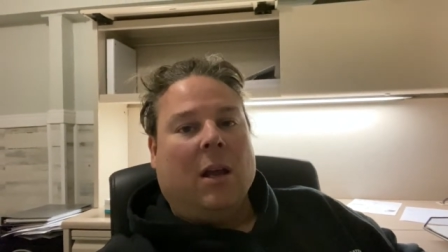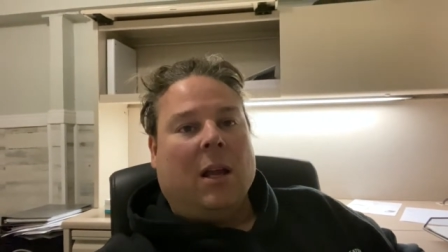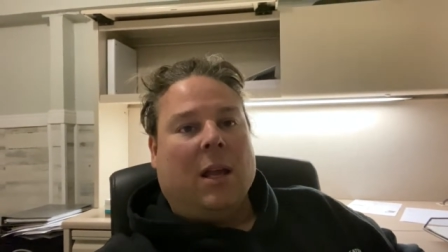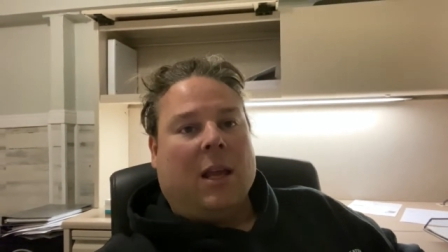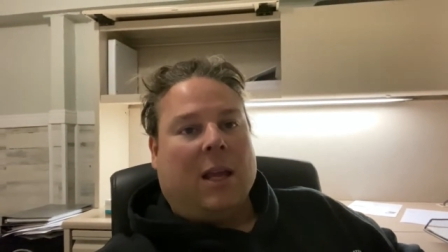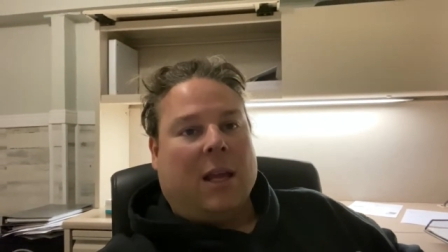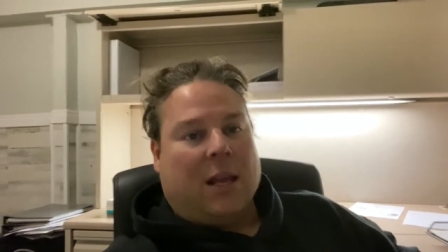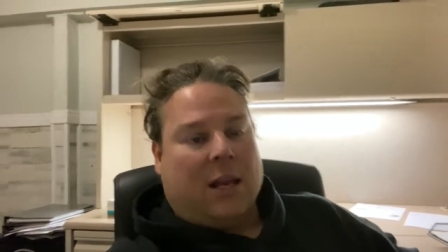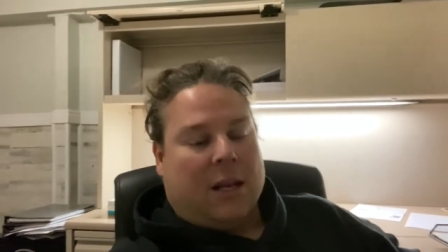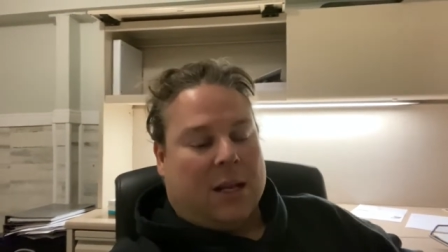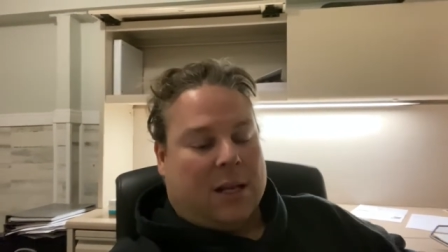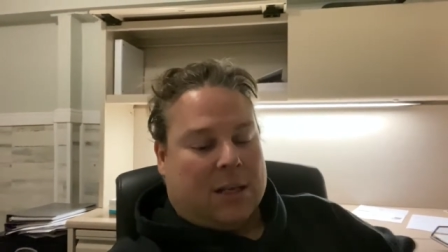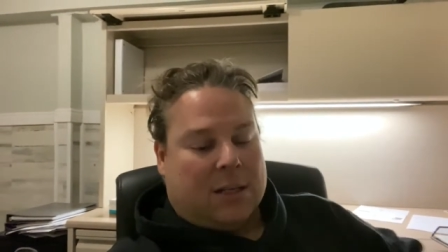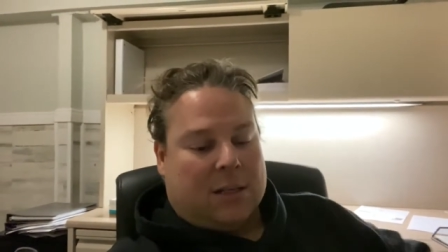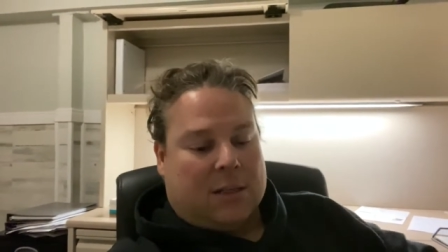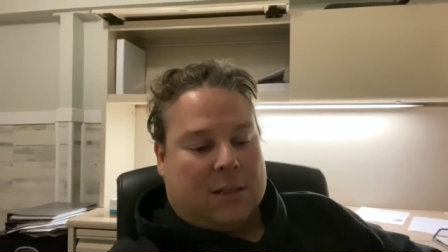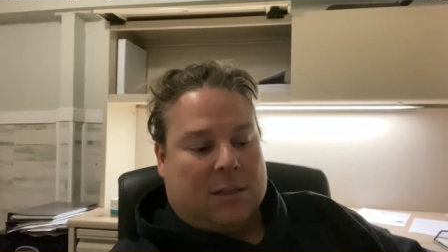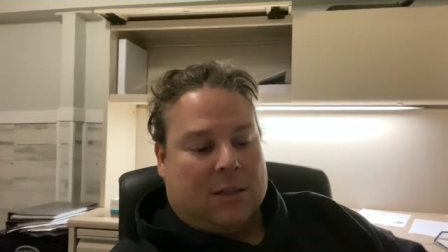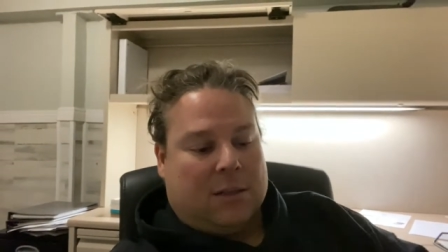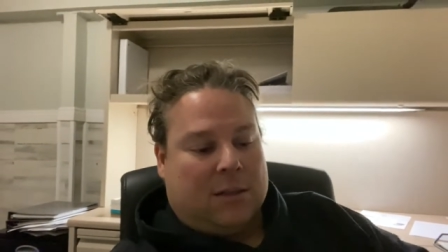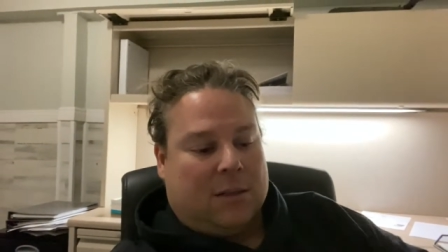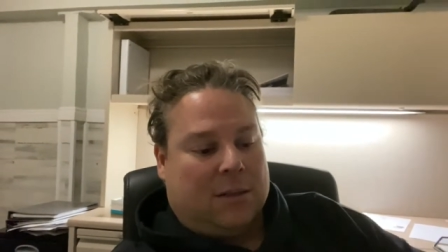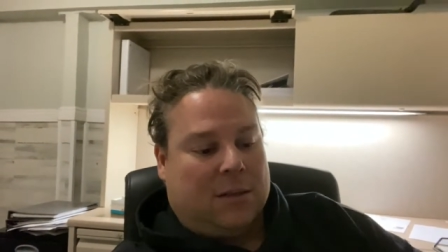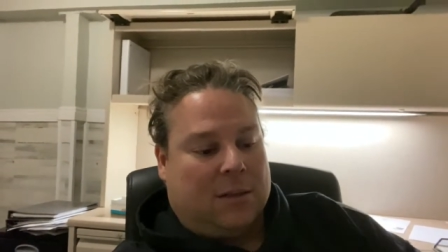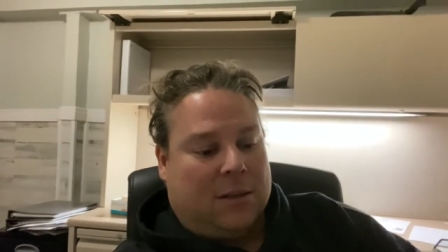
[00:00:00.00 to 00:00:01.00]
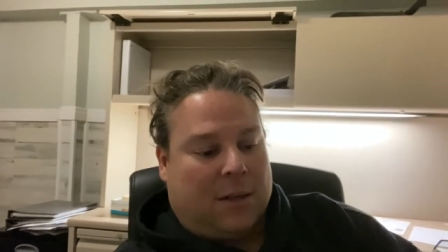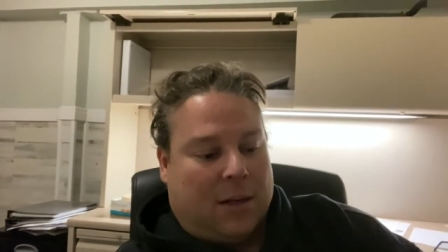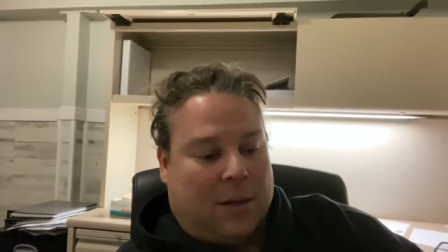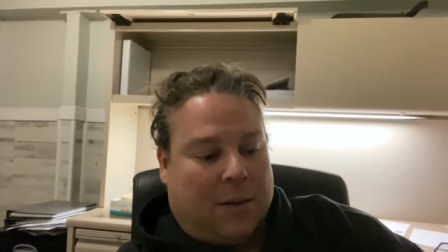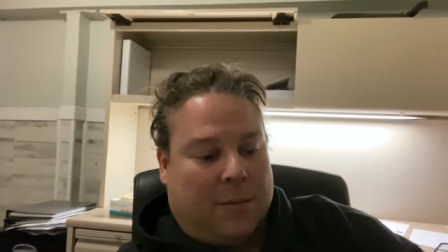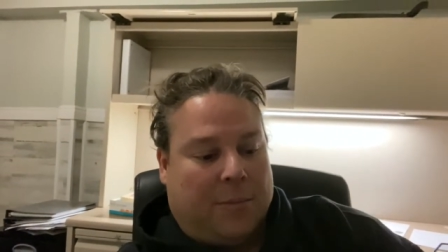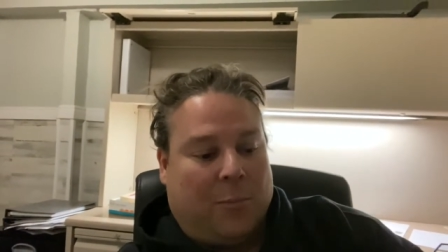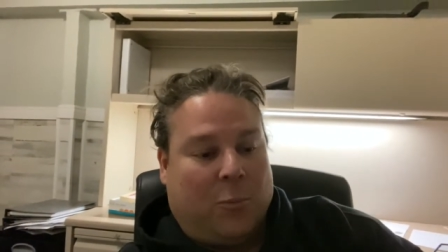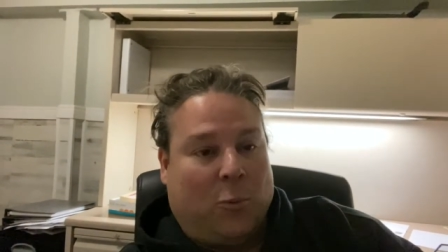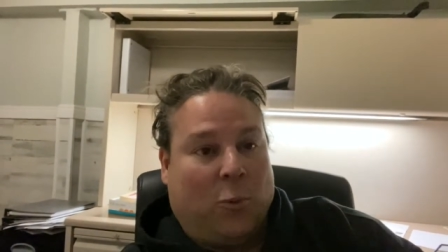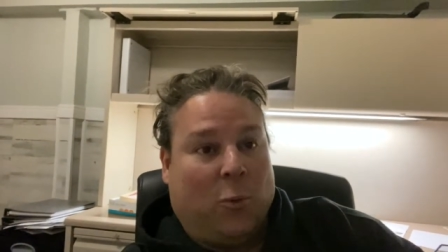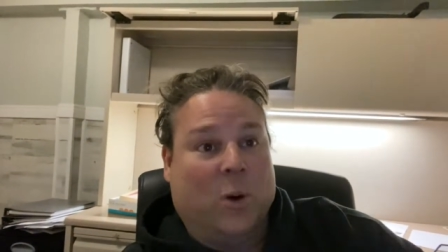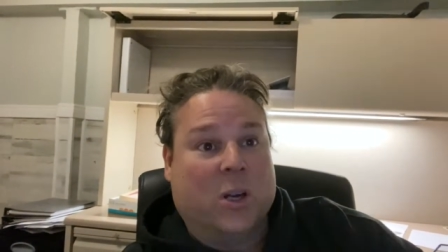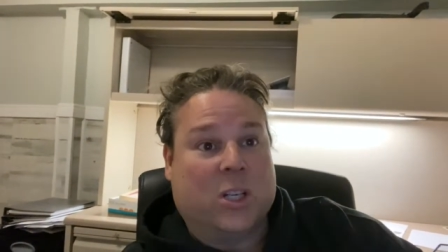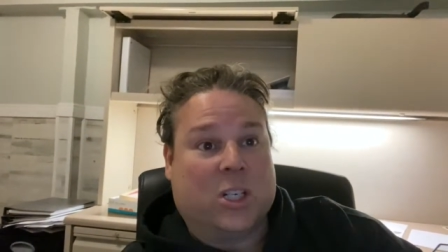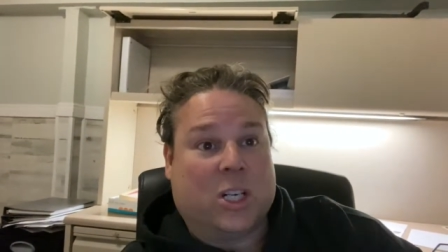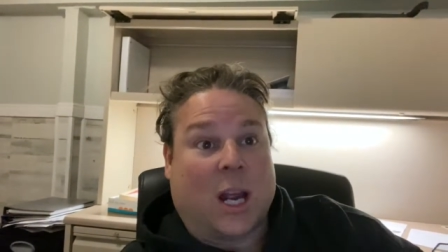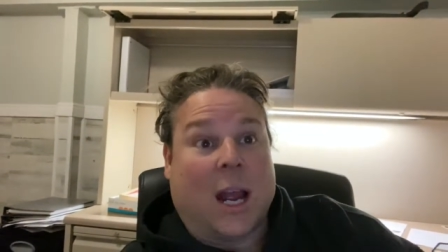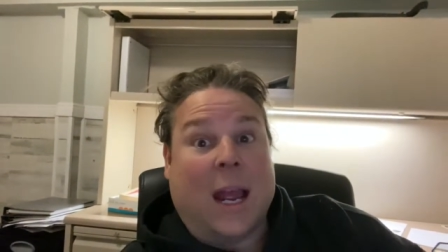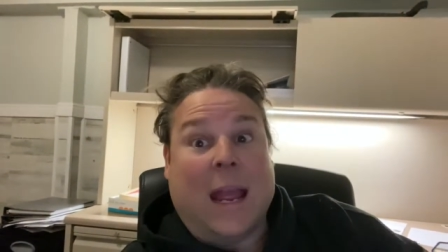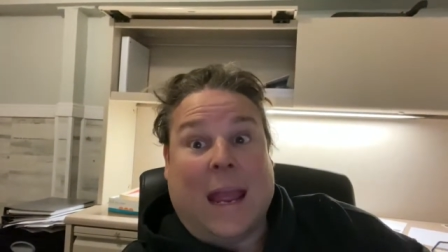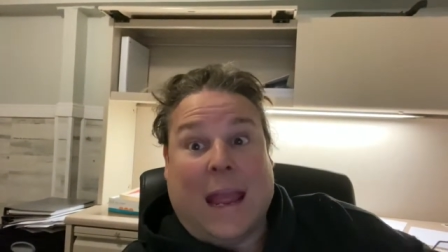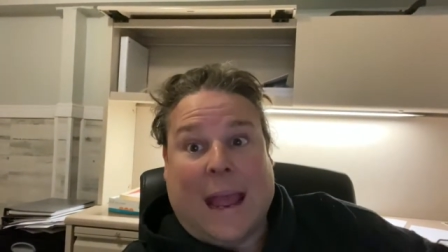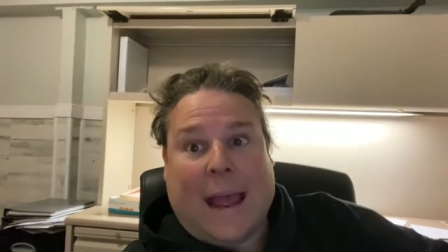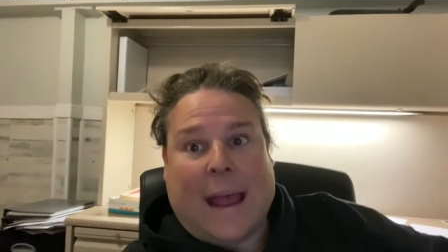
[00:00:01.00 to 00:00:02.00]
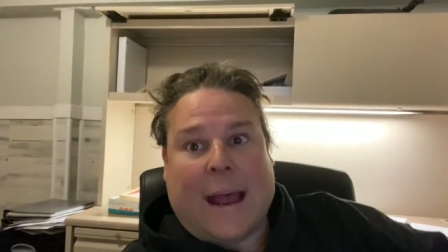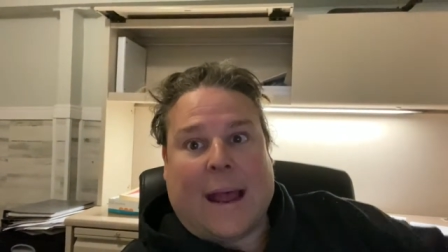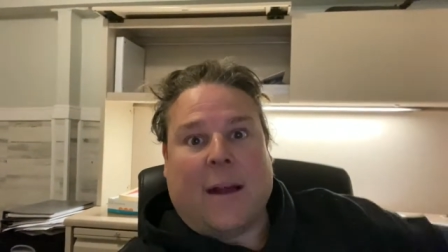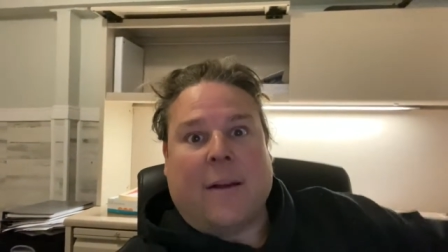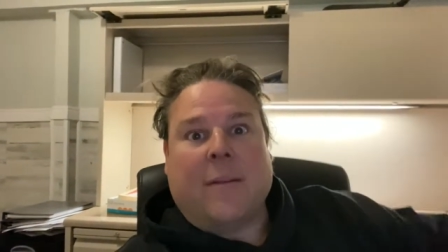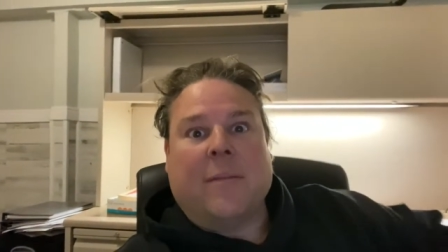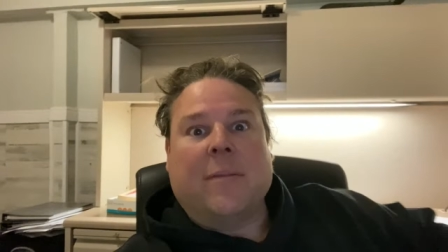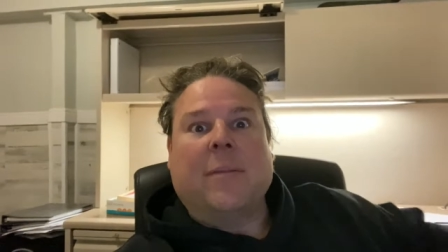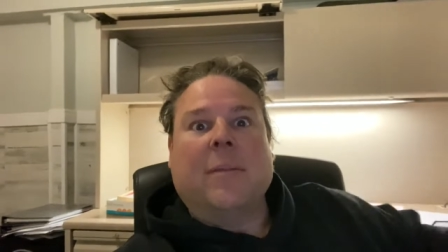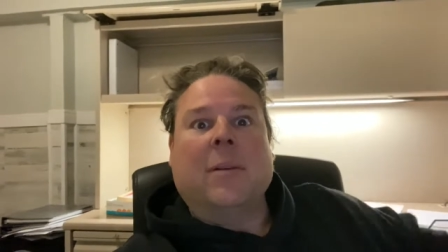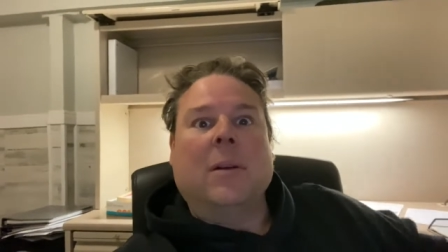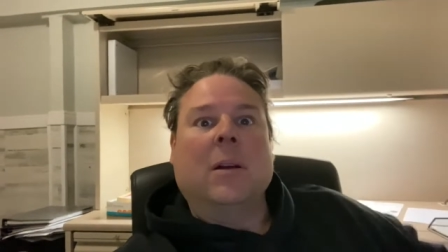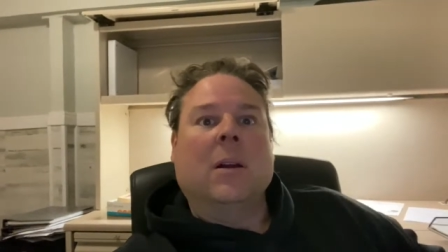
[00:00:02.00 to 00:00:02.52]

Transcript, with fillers: it is, which I have.